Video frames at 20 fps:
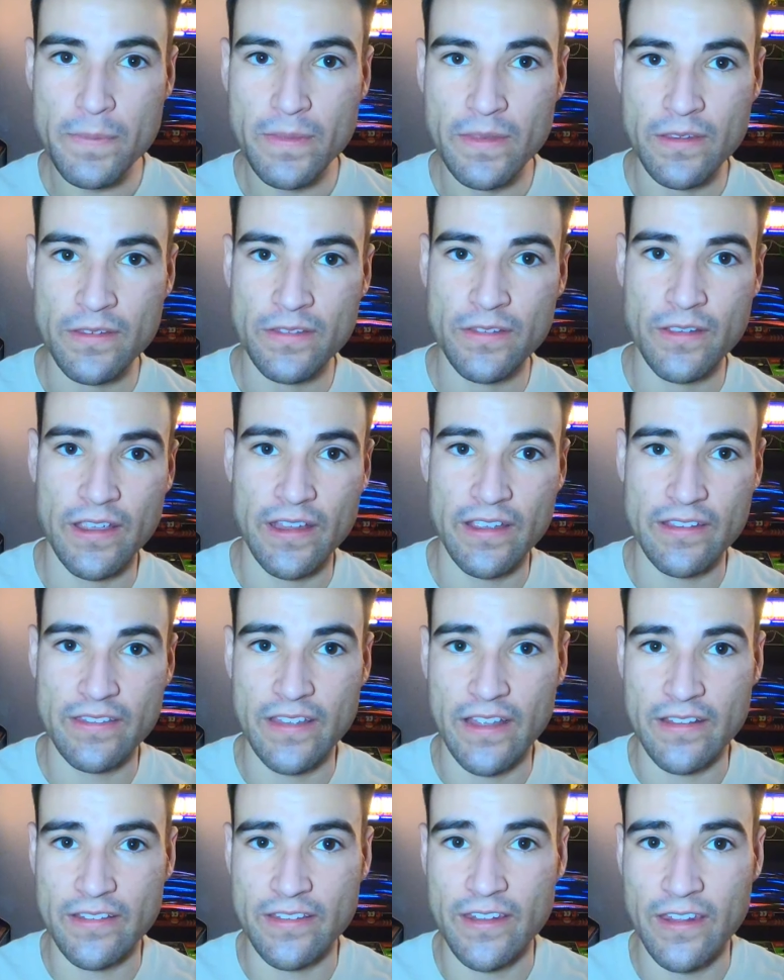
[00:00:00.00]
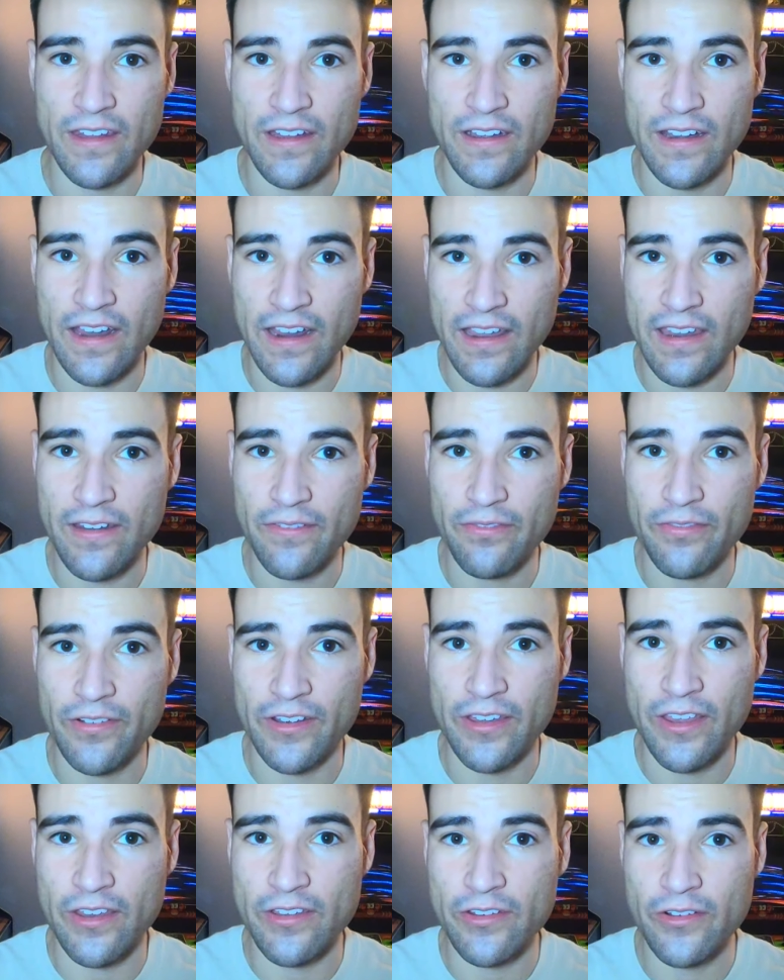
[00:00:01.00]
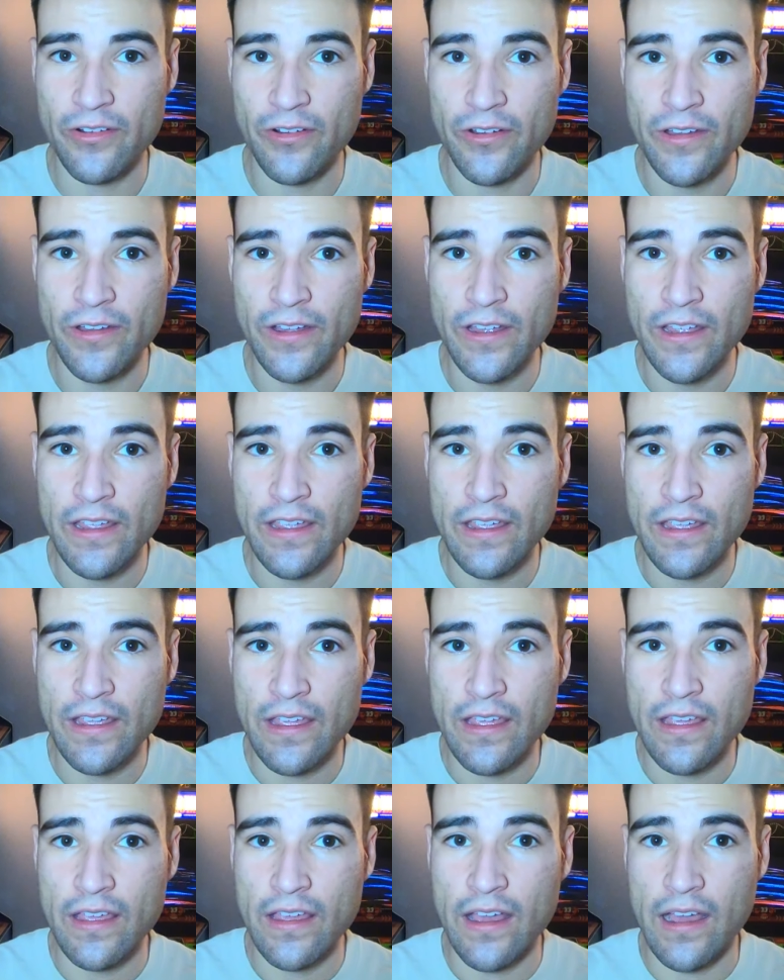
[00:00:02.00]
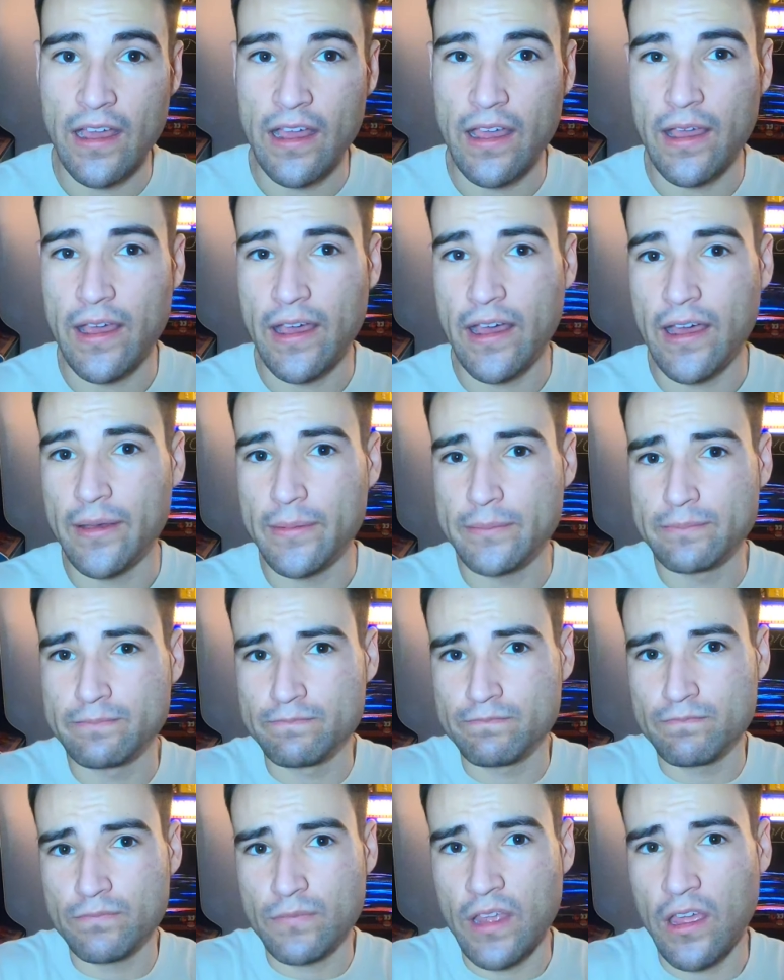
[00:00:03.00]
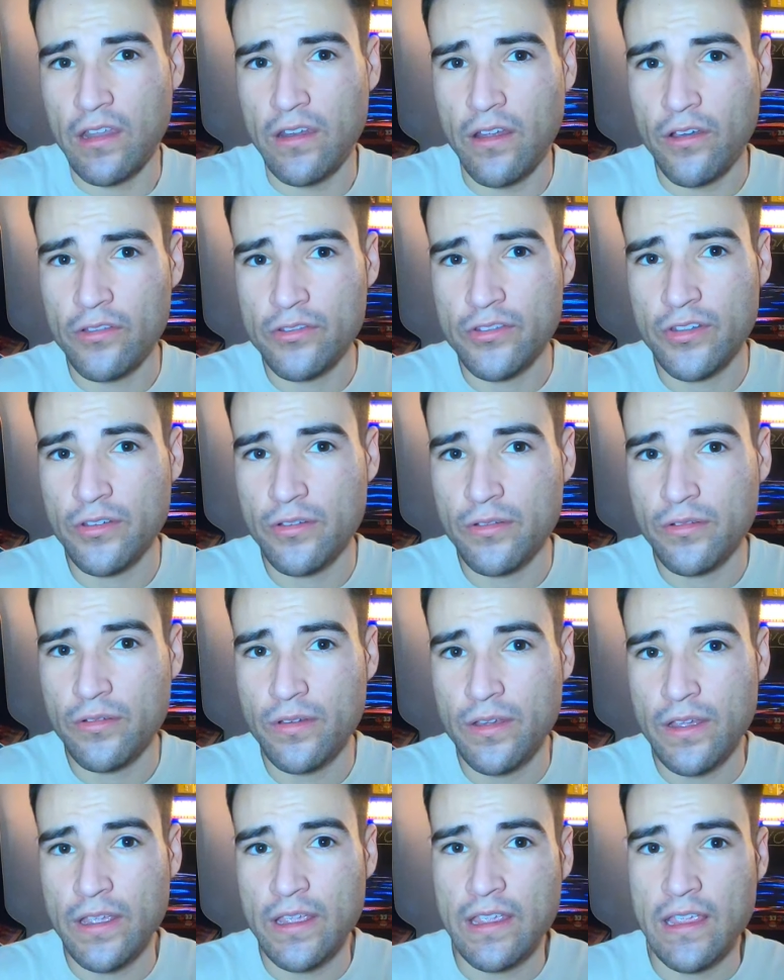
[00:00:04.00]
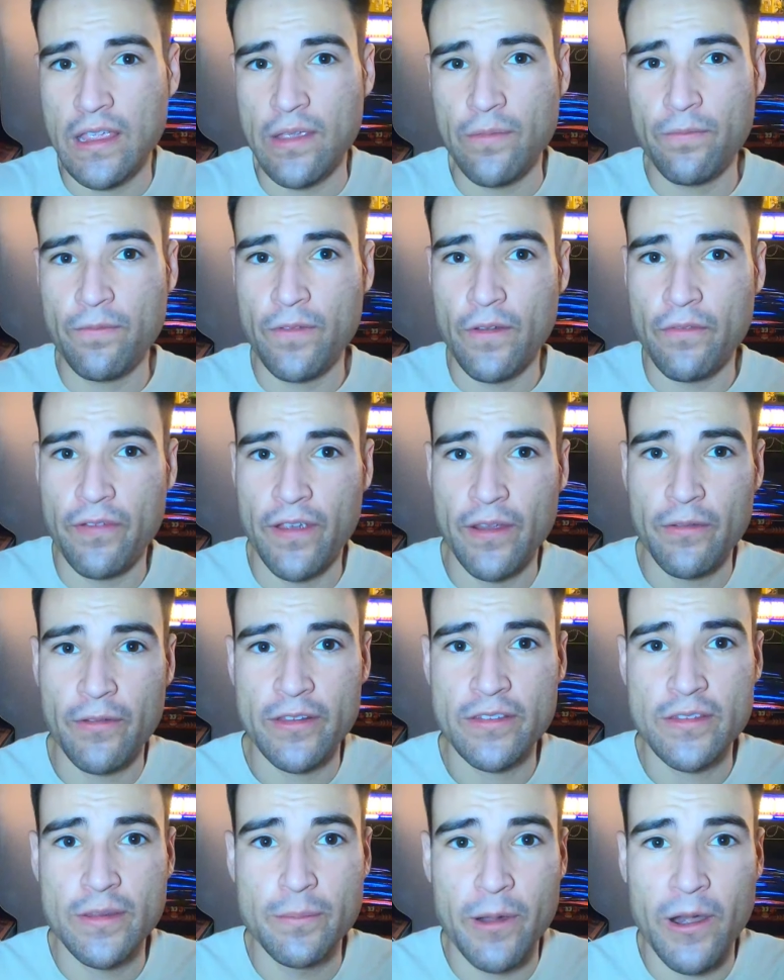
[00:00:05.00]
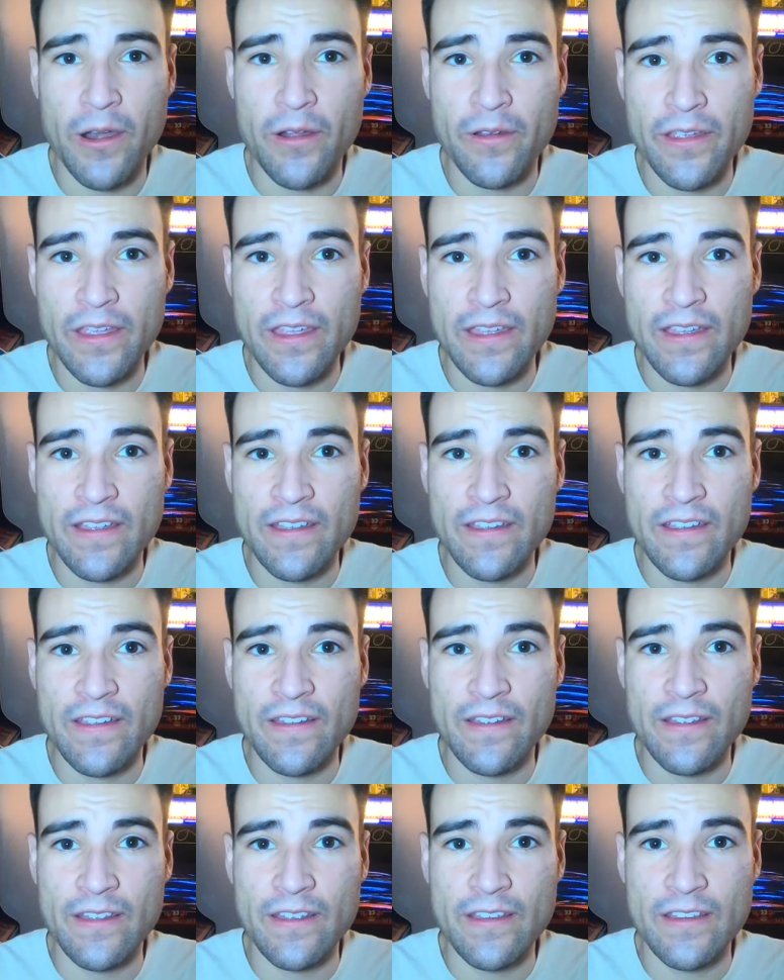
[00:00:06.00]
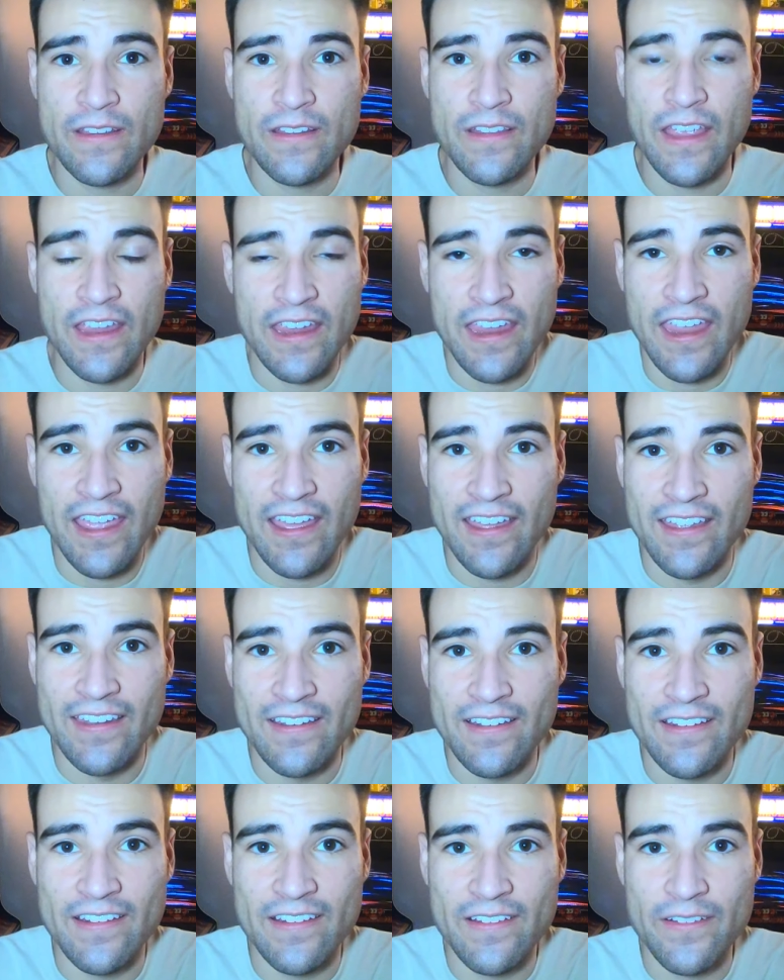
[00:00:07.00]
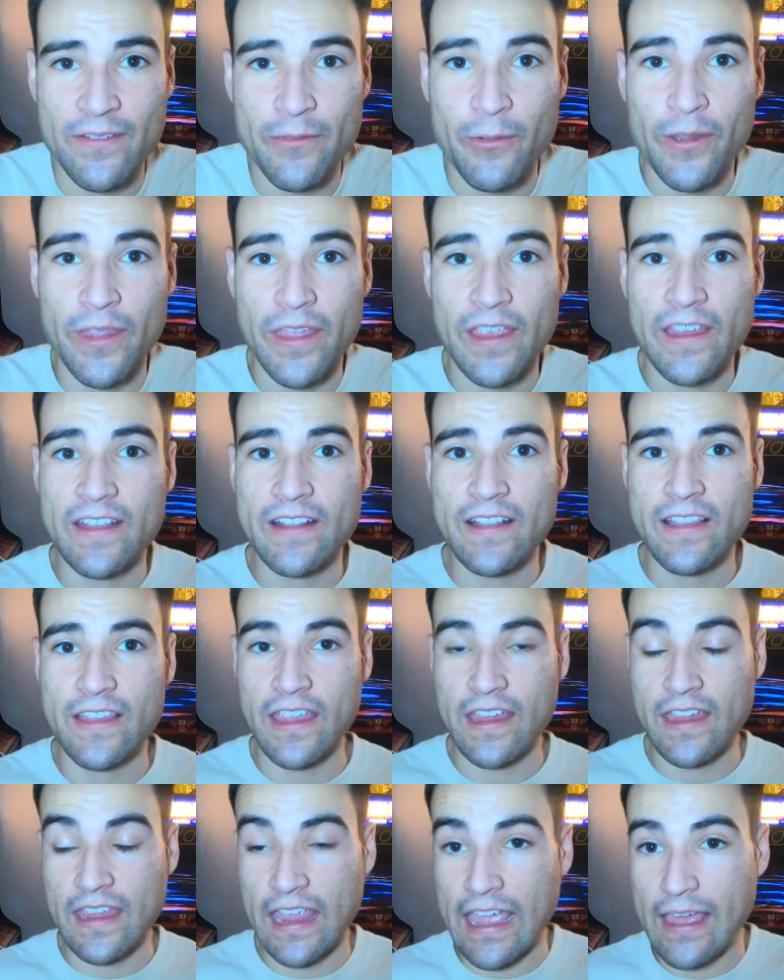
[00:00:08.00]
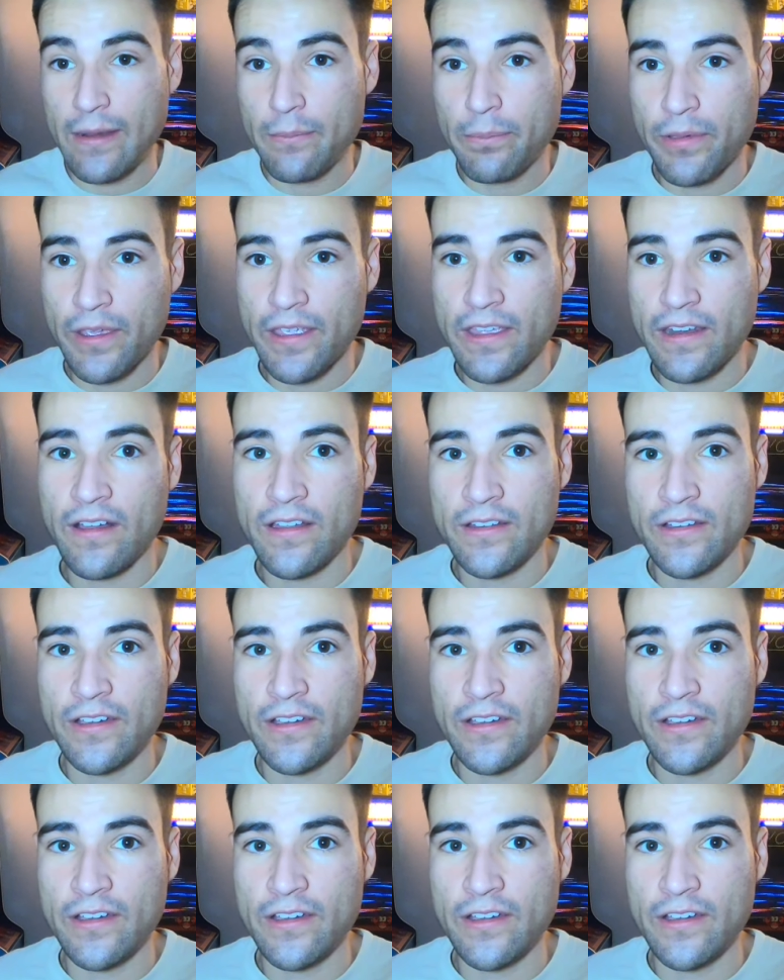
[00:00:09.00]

So I guess that's another negative for digital. And also, if a friend wants to borrow it, they can't. Well, they can play it on your